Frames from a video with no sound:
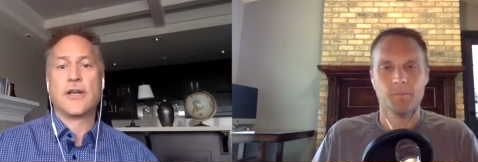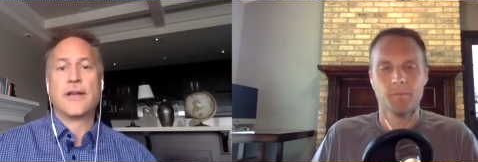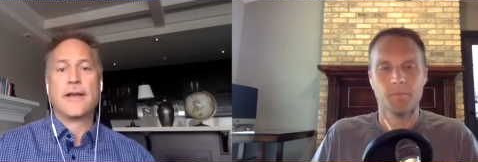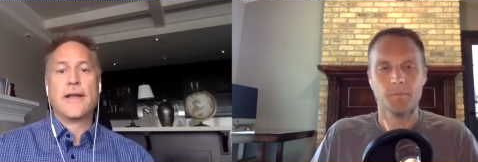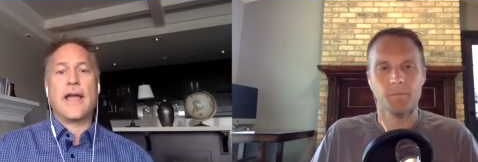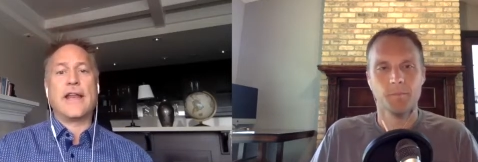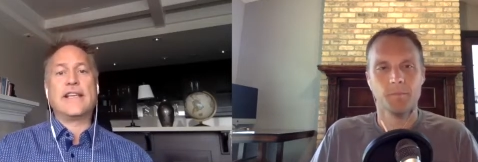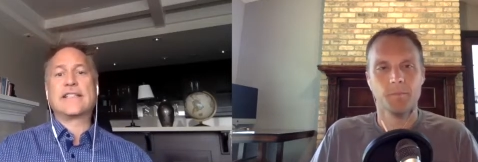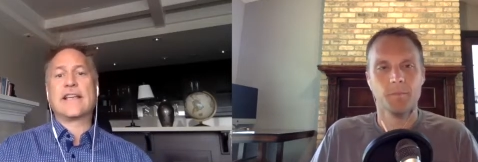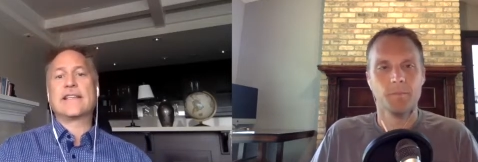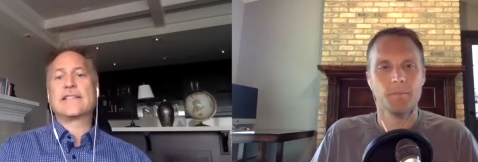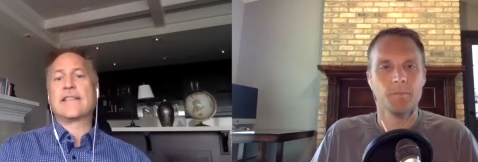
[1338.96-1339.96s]
Speaker 1: And he
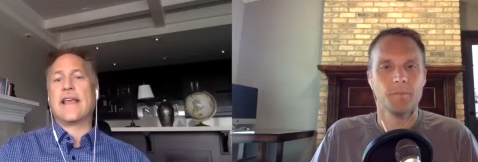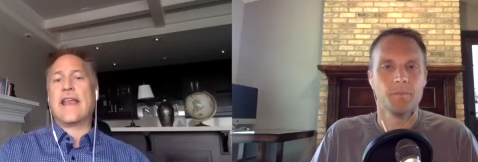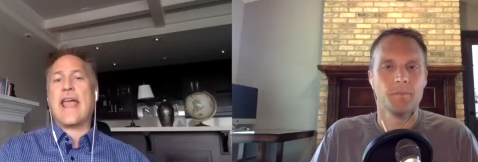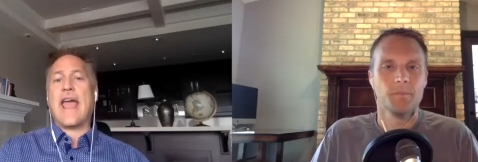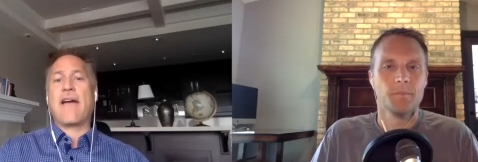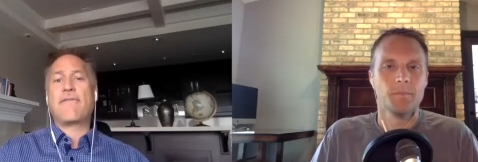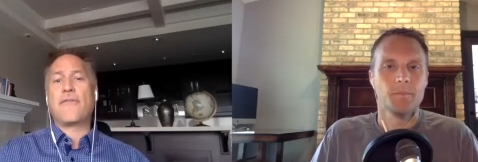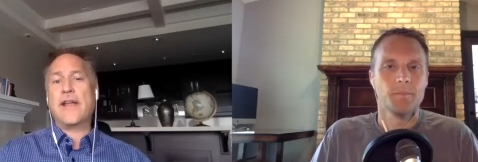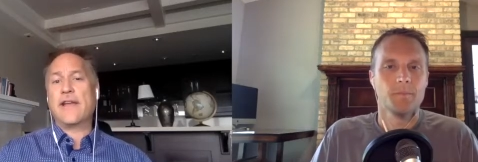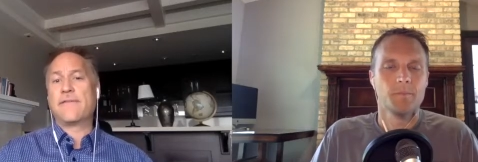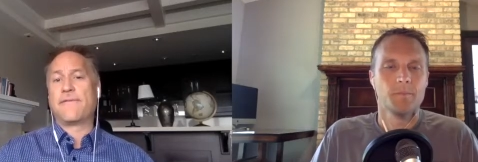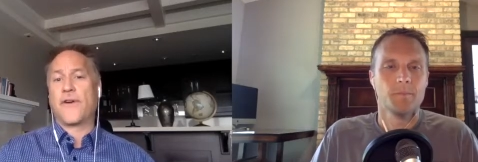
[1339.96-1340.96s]
says that every
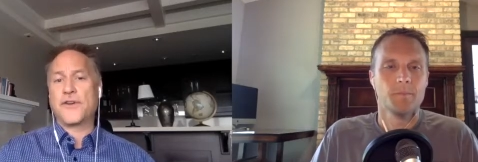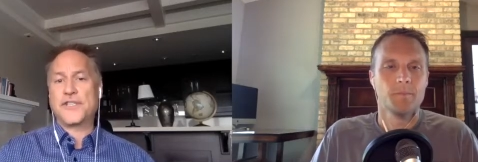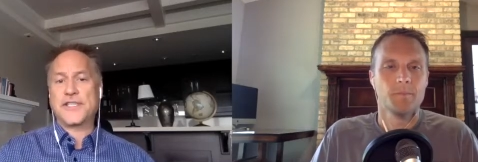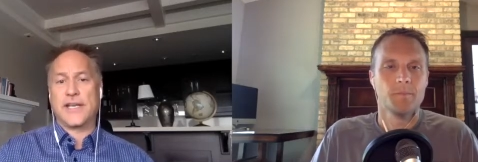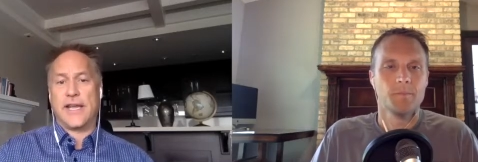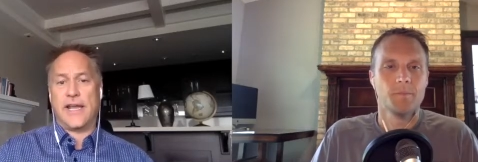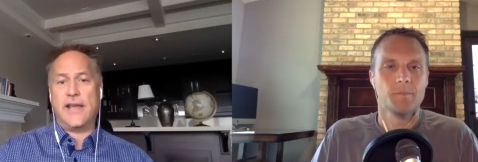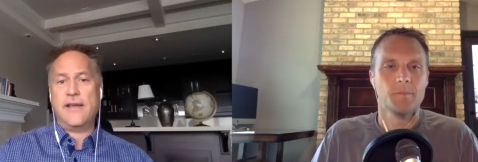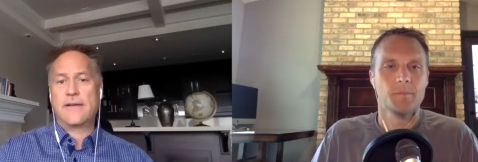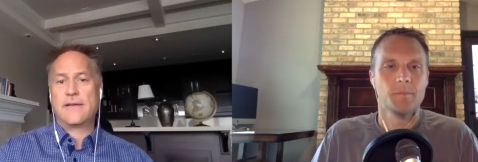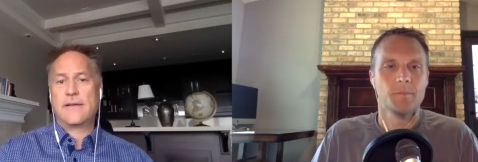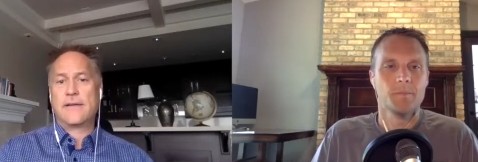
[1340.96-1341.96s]
adversity
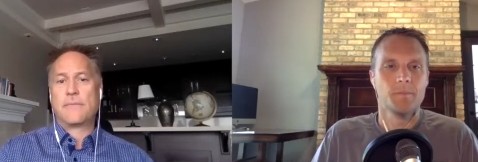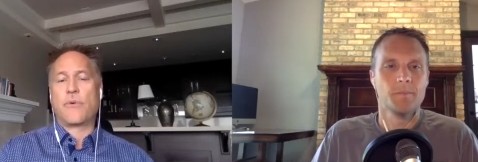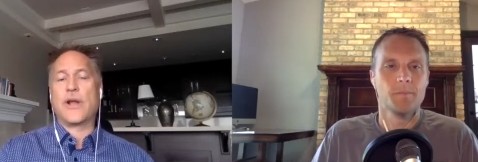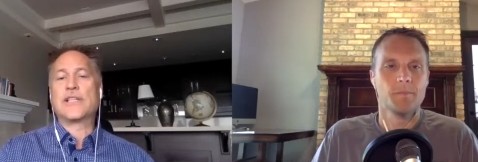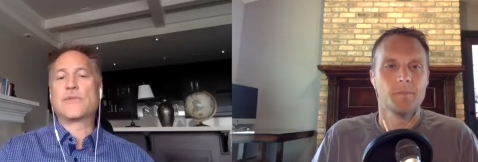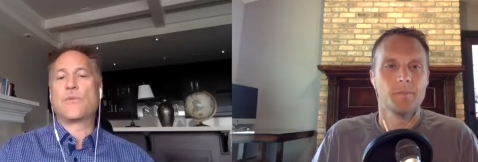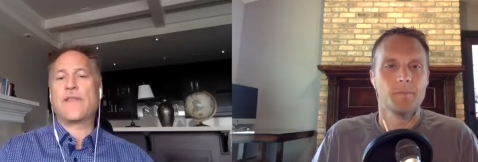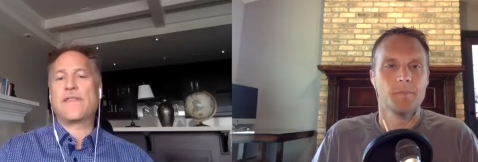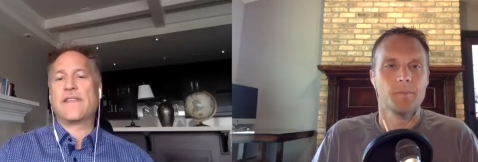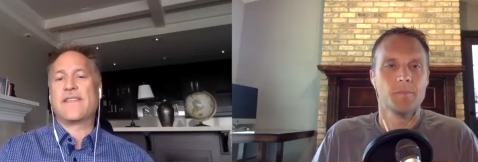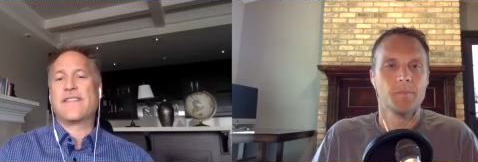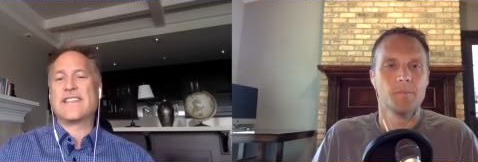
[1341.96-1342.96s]
brings with
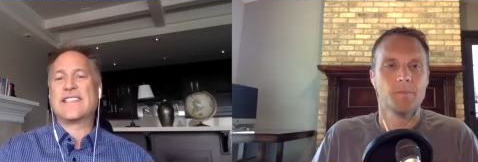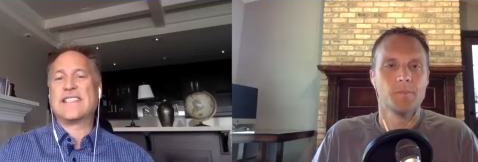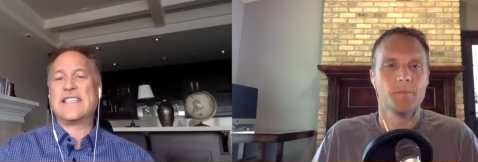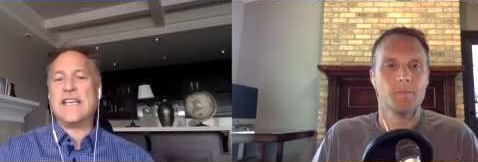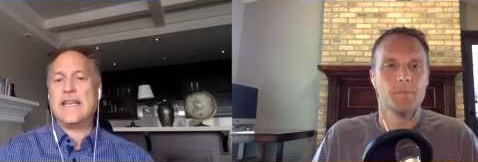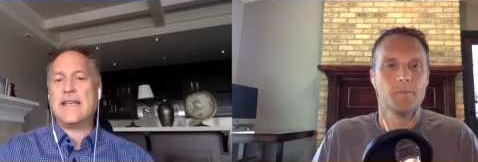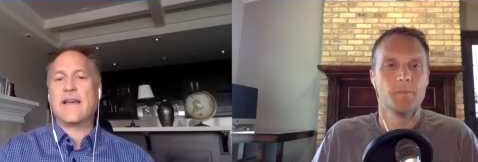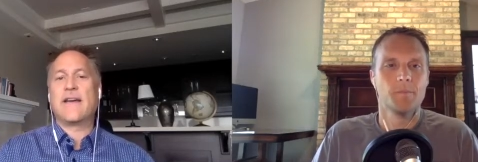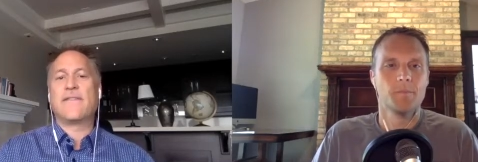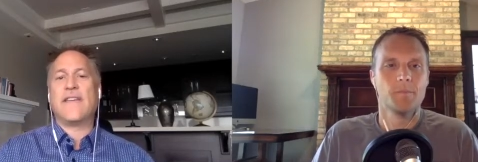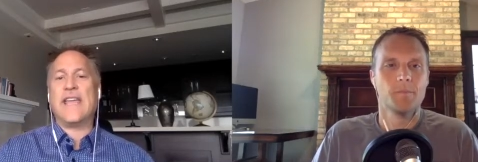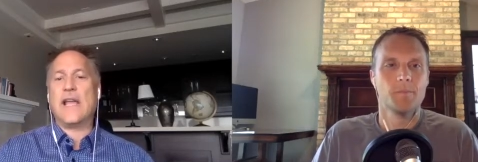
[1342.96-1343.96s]
it the seed of
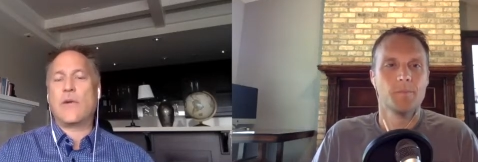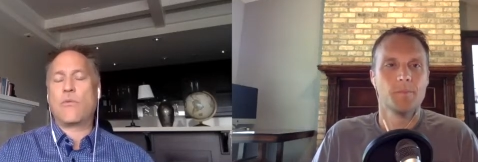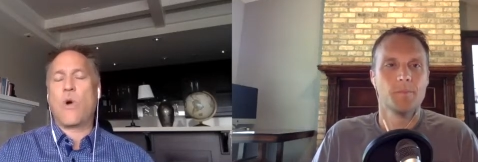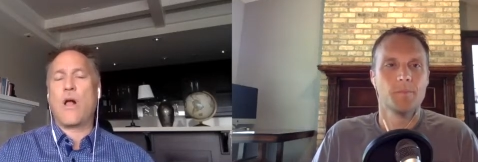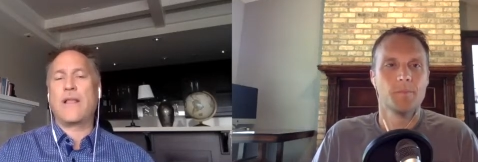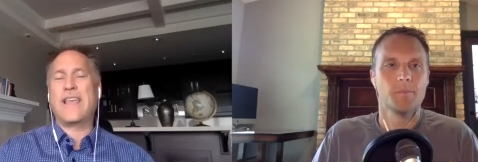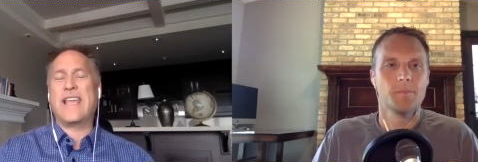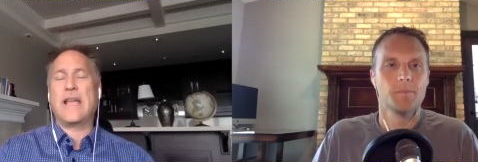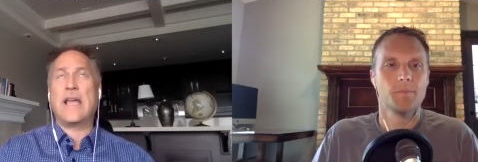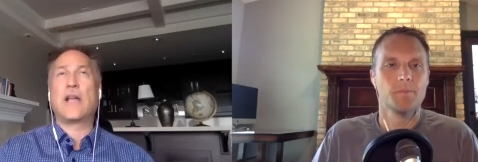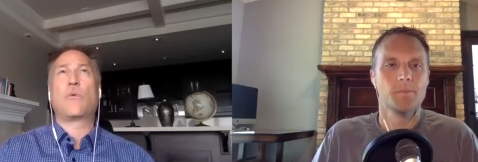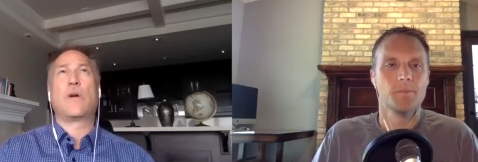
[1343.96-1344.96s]
equal, e-
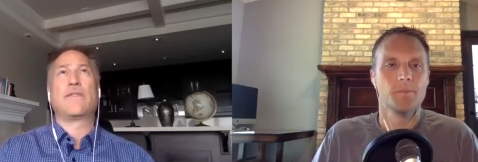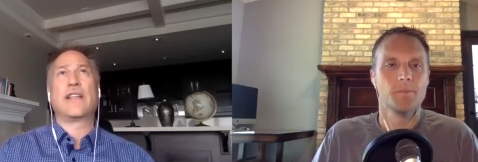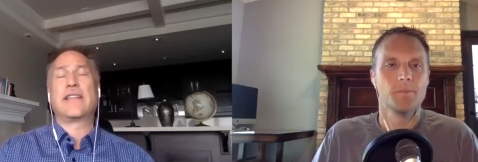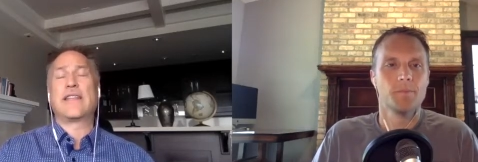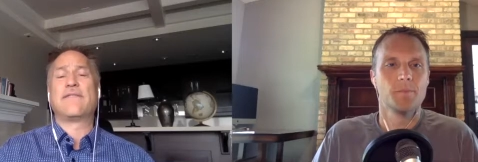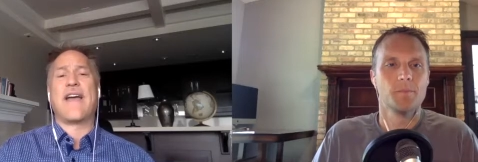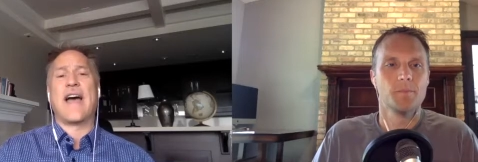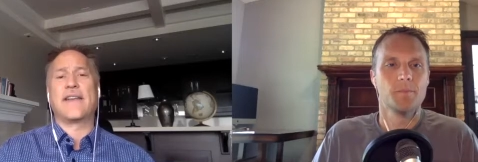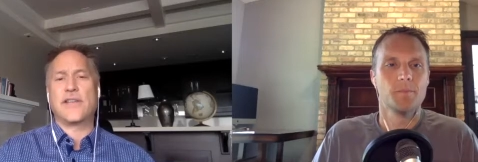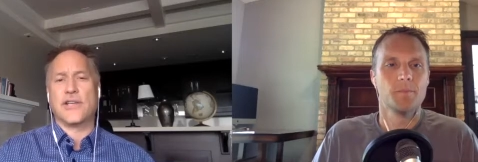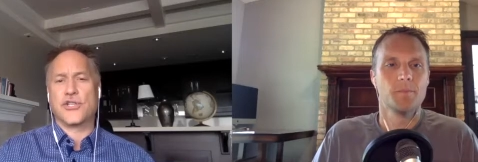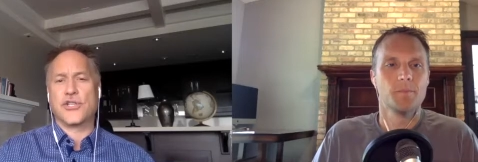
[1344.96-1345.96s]
equivalent
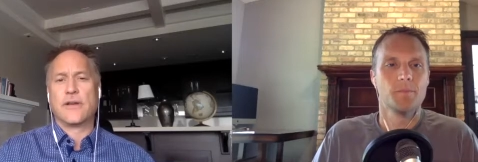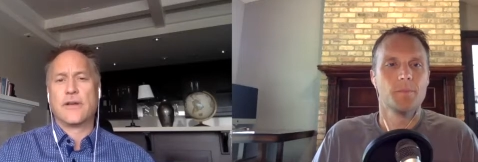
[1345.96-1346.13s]
advantage.